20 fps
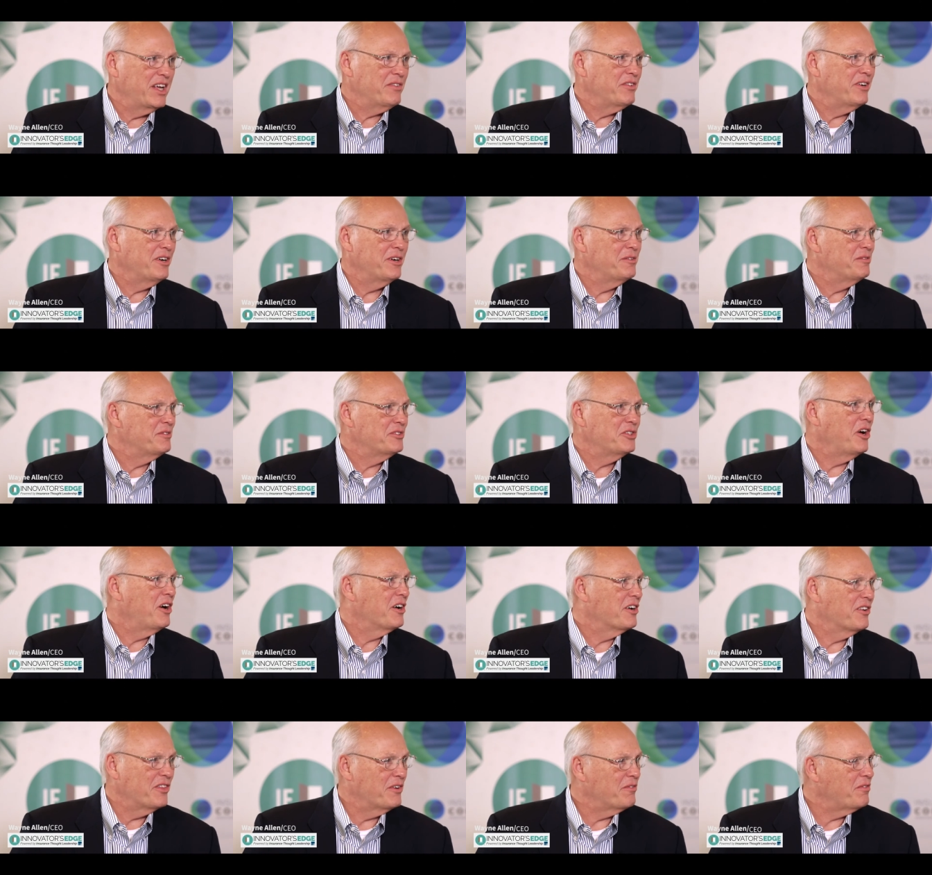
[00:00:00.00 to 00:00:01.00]
have a
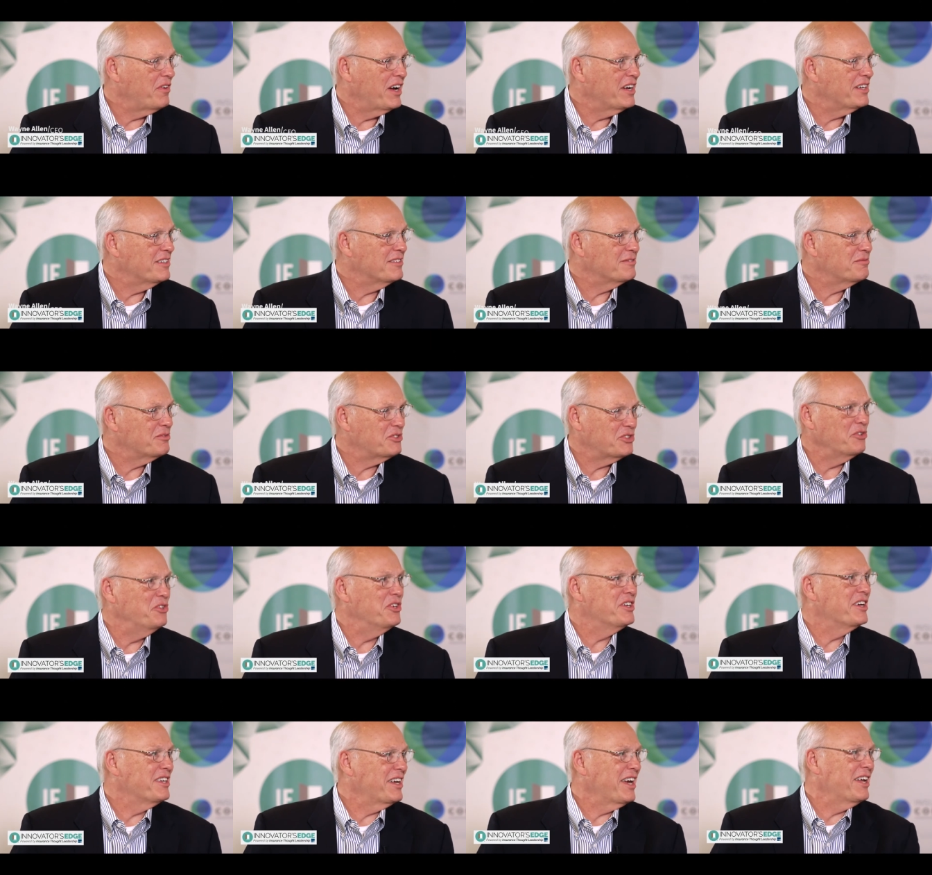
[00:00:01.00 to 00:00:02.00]
dog in the fight, so
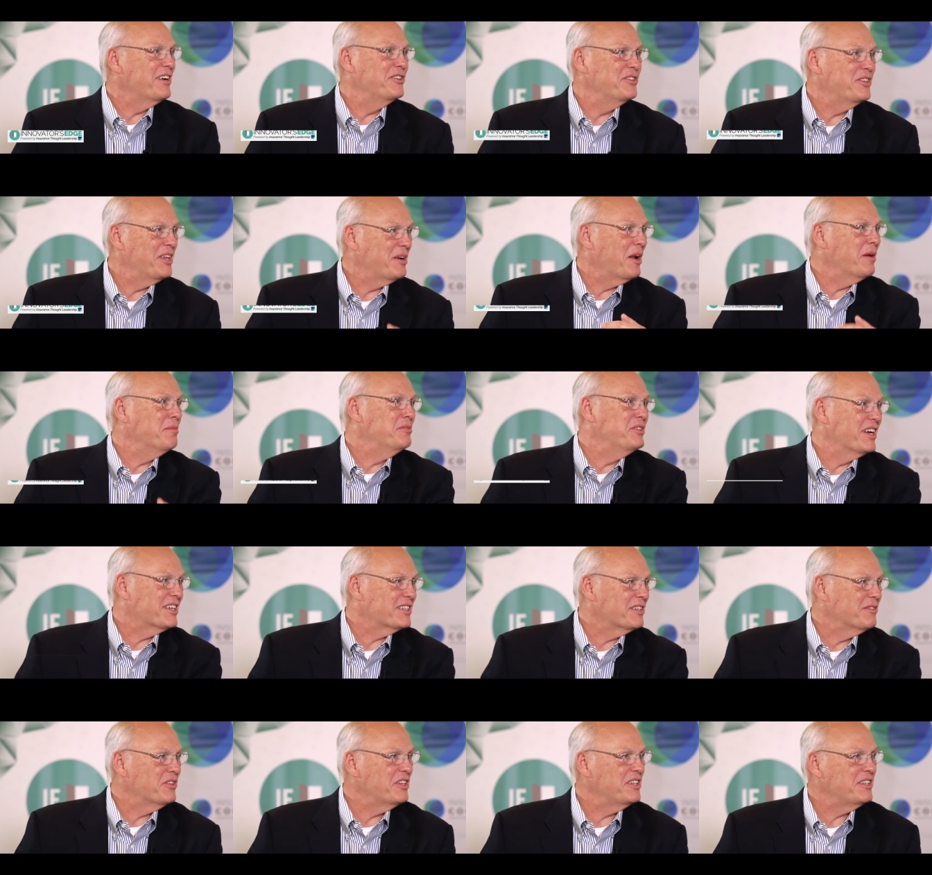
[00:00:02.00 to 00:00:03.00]
you can kind of do that
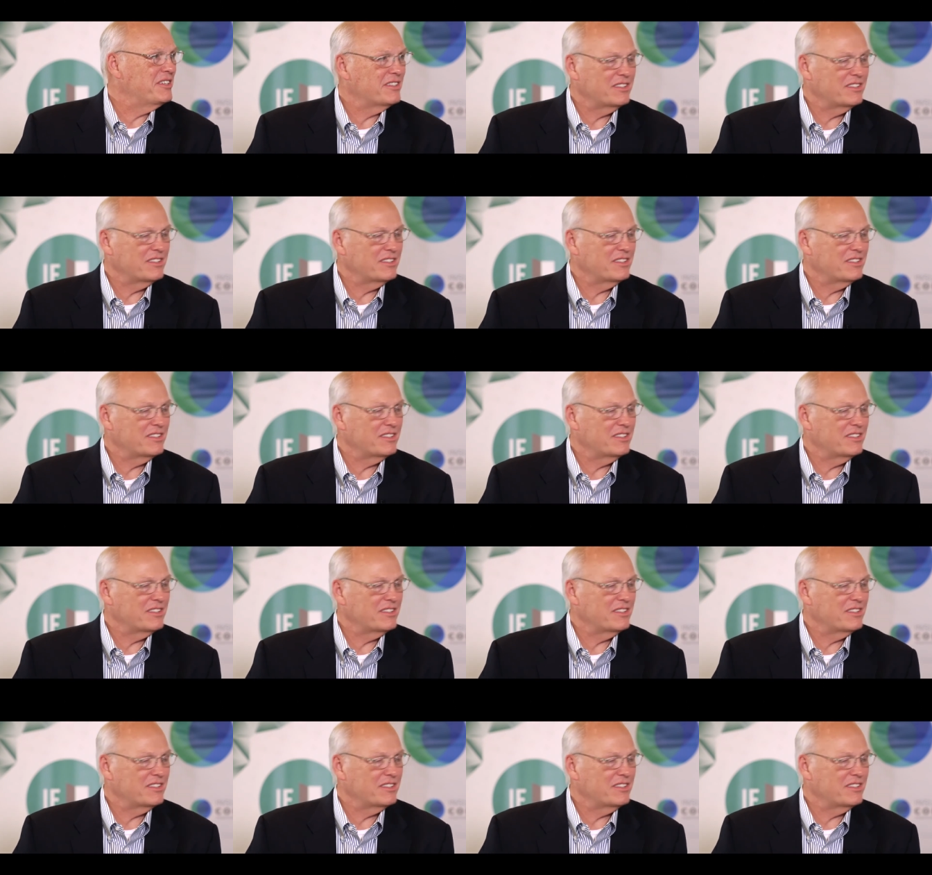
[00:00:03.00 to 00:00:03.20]
objectively.